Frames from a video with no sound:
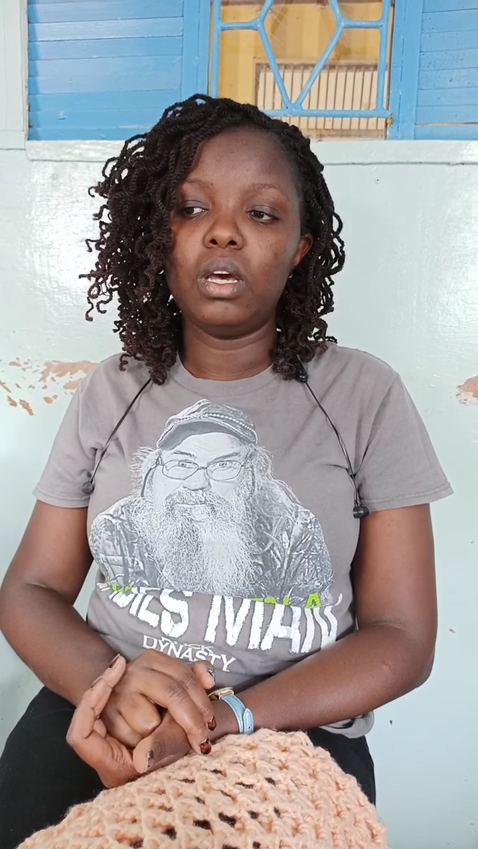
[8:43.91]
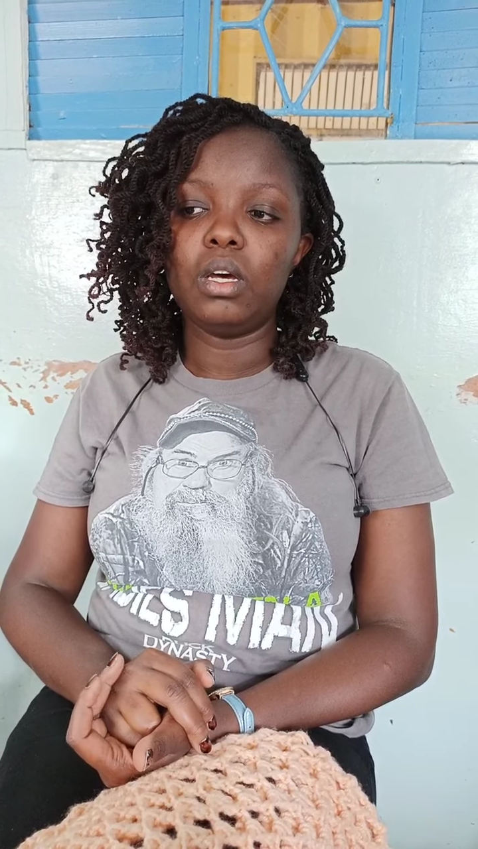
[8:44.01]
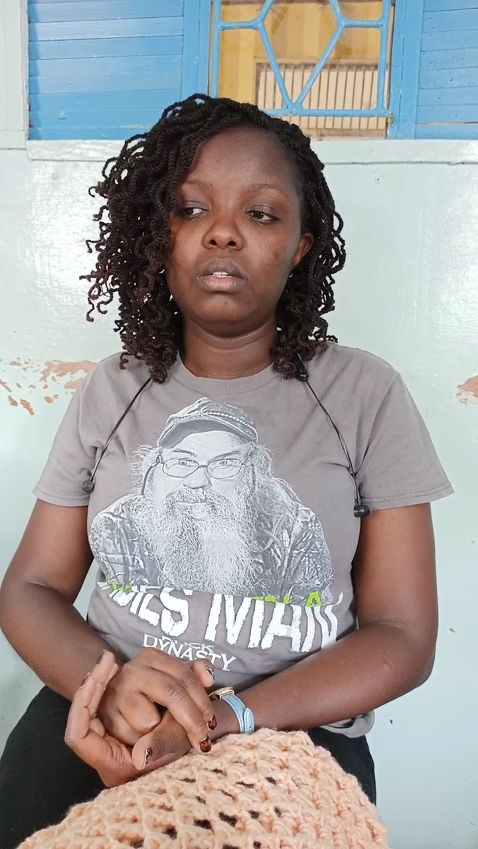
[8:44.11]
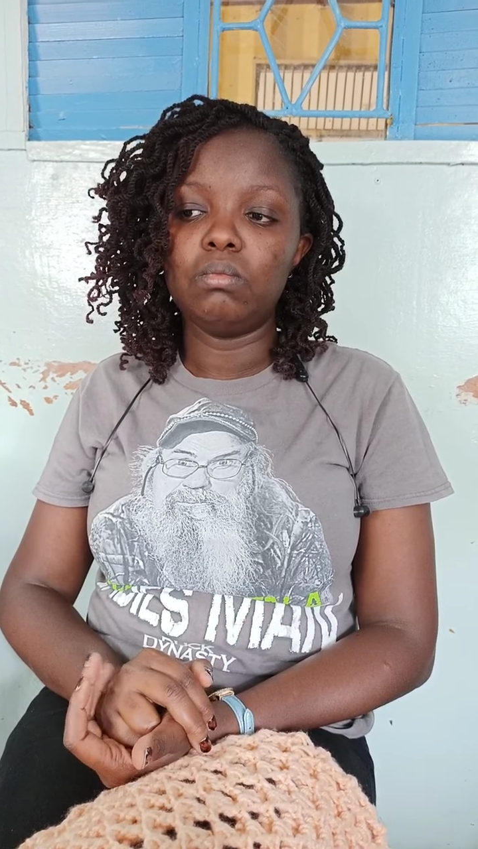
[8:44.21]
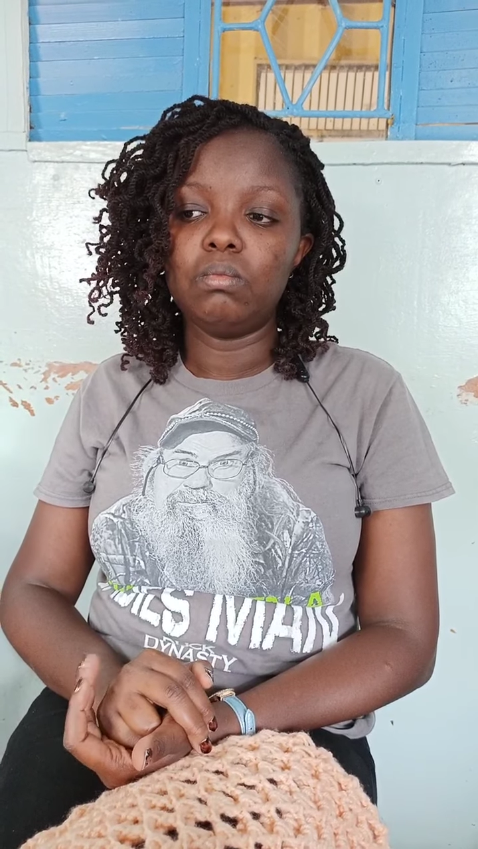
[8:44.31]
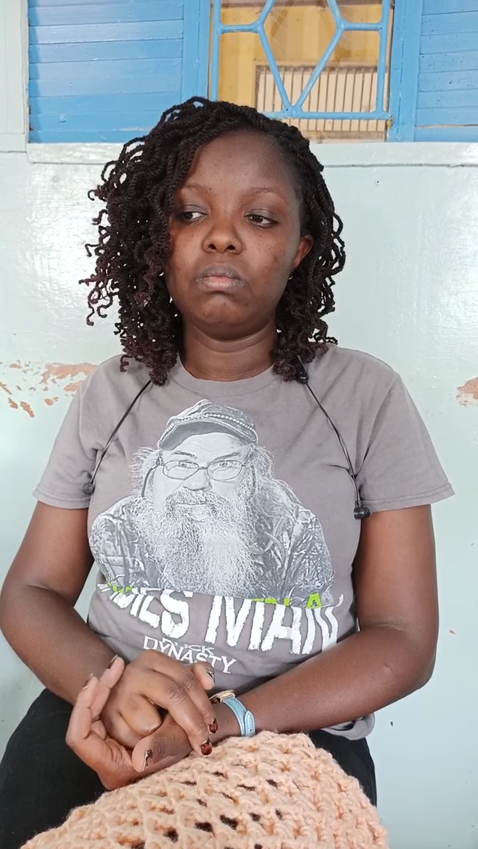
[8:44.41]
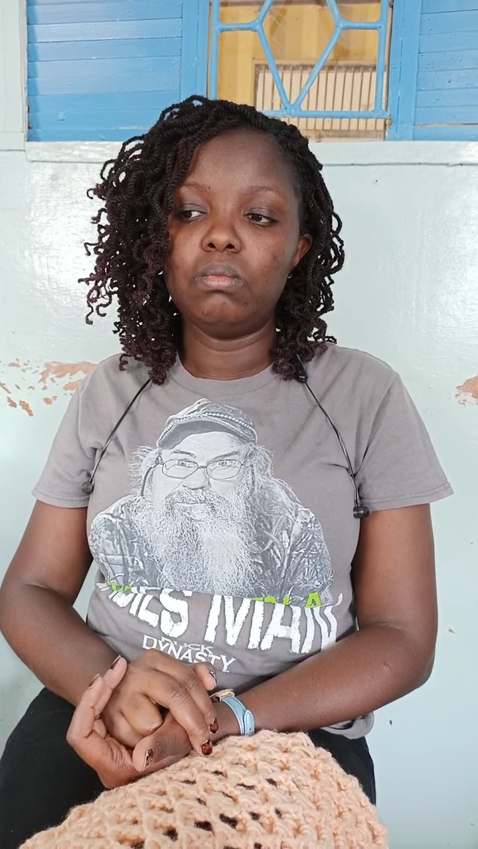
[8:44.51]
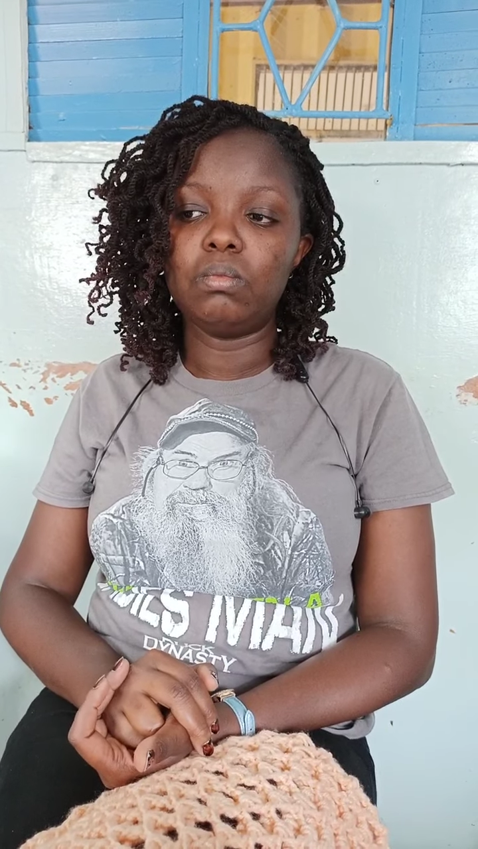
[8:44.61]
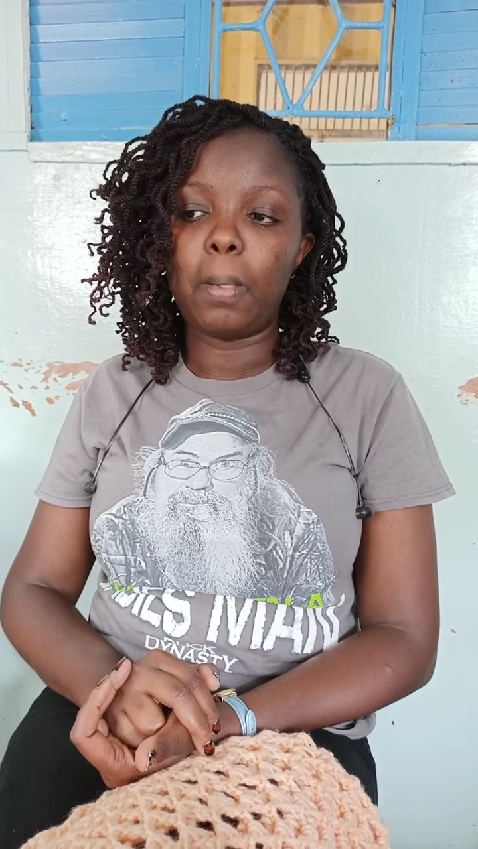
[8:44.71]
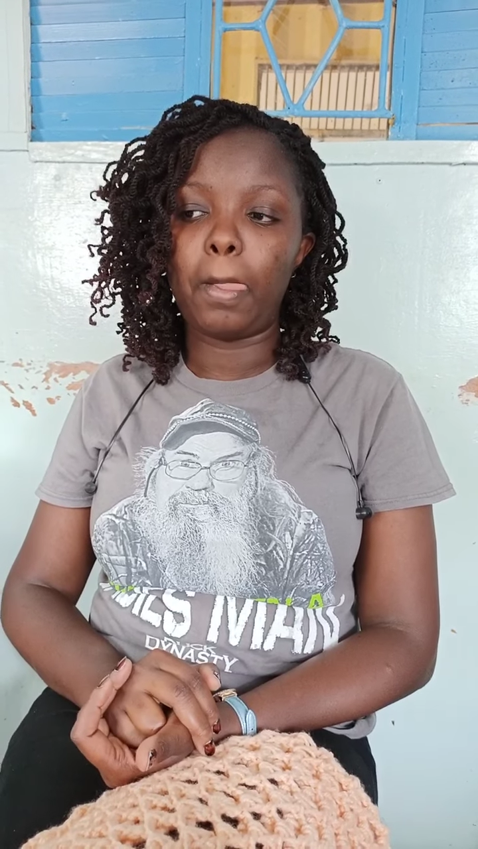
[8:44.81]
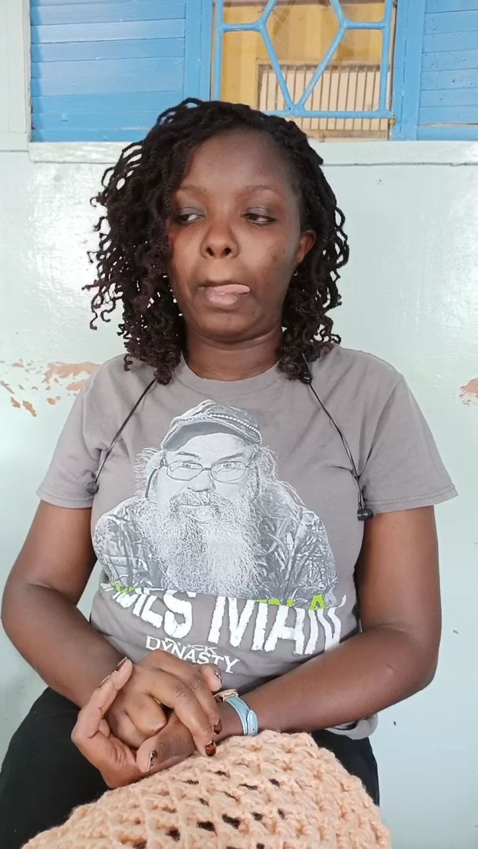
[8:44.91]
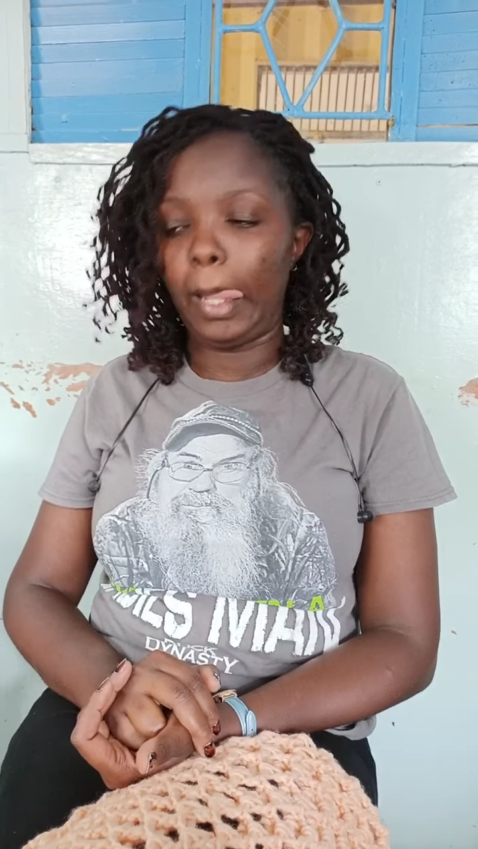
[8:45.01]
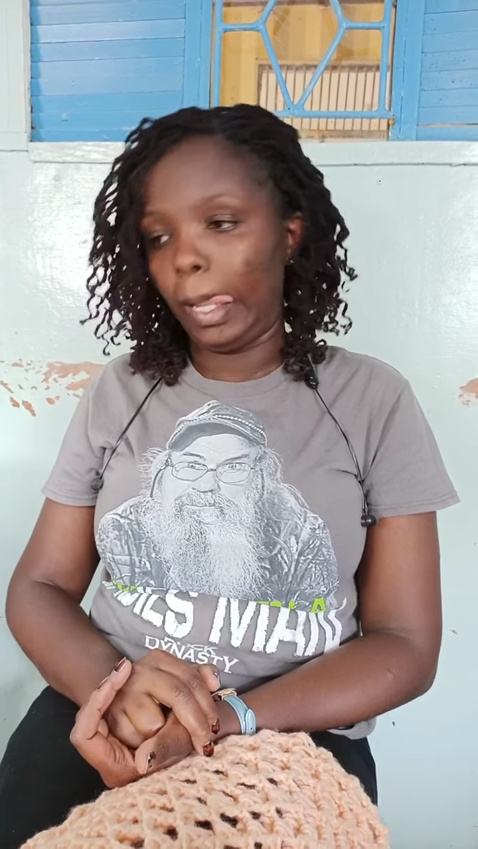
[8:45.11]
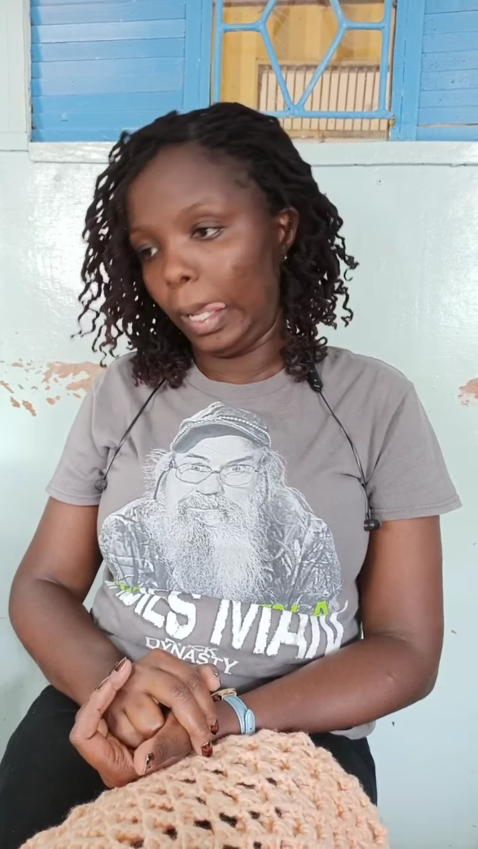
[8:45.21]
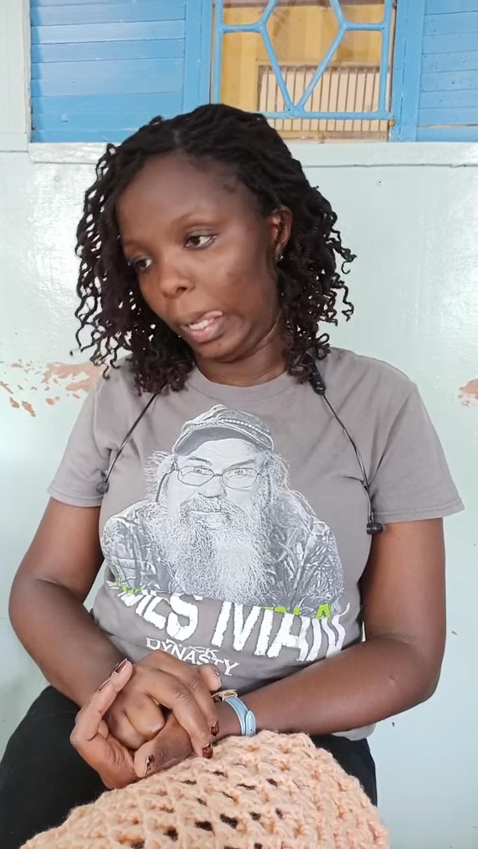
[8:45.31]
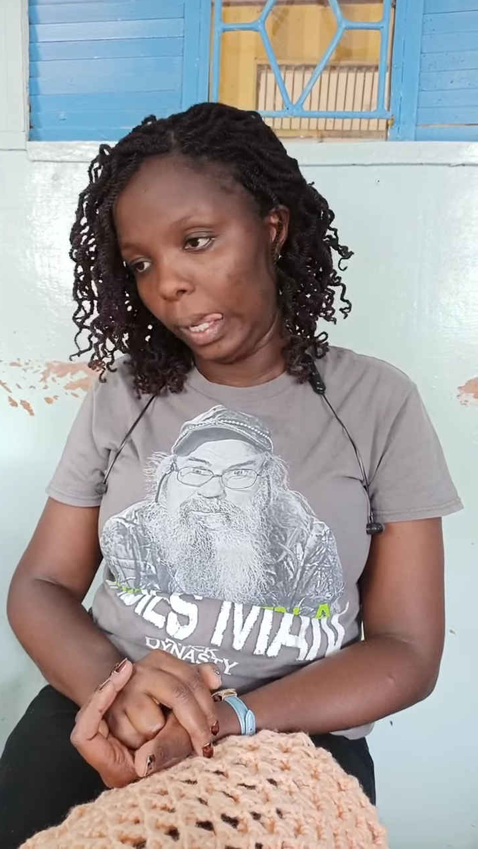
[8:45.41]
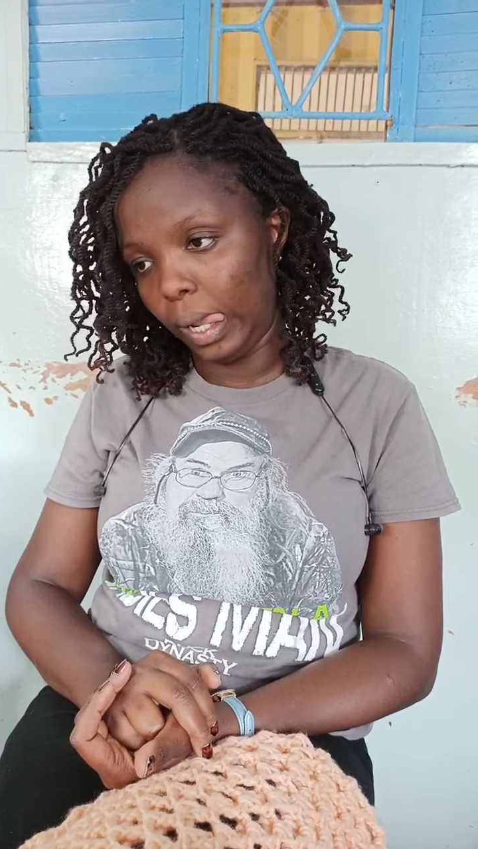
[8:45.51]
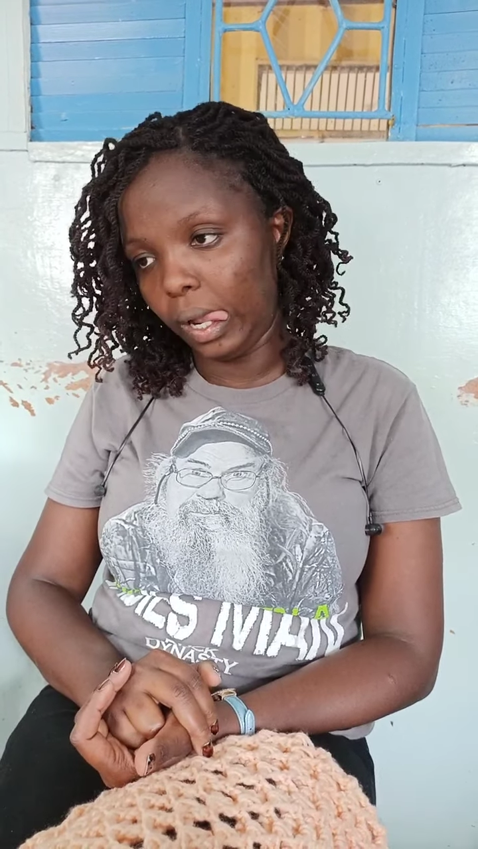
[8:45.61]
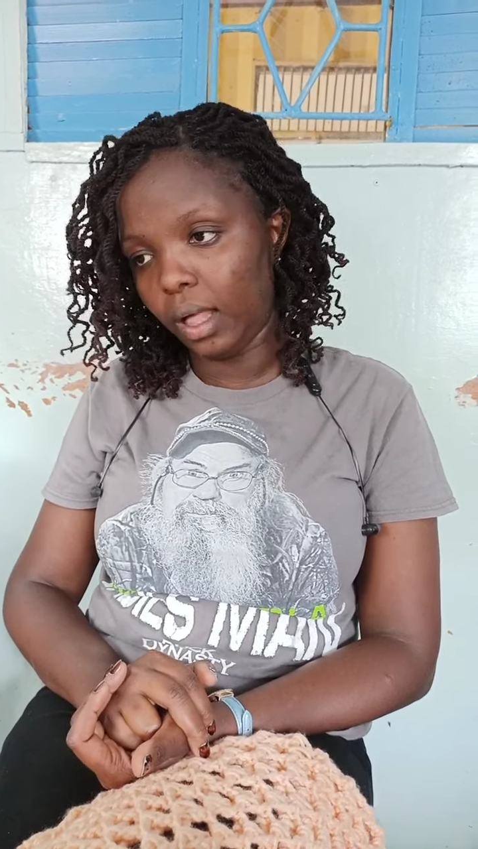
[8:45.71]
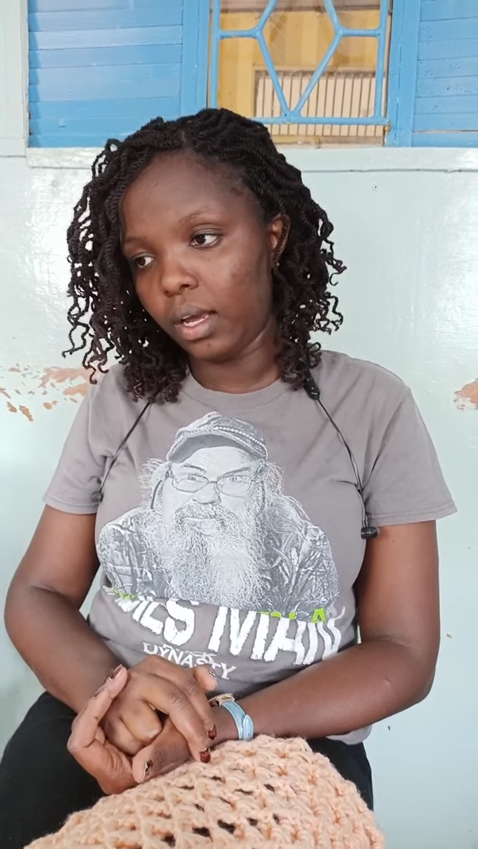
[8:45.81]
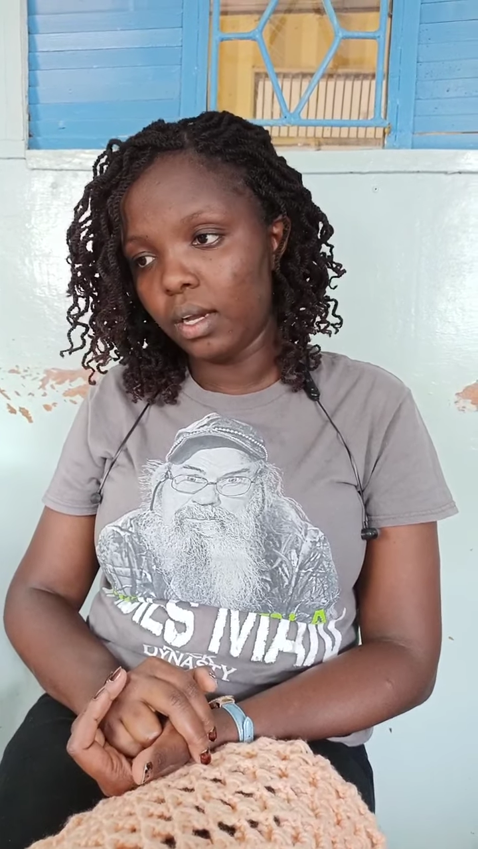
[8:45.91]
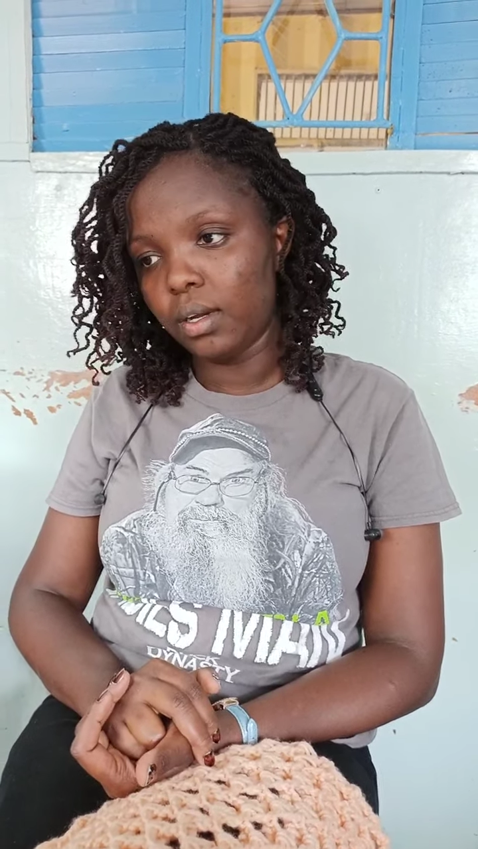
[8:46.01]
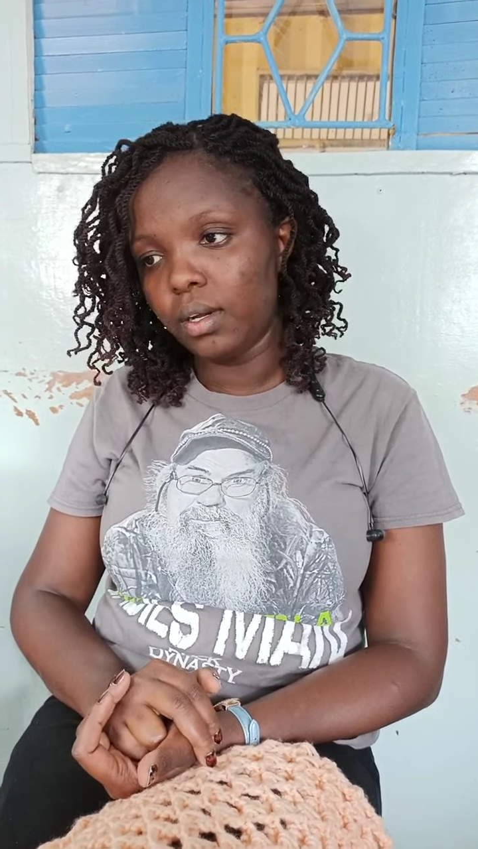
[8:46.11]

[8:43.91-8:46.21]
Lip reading: for the babies' clothes, you can show.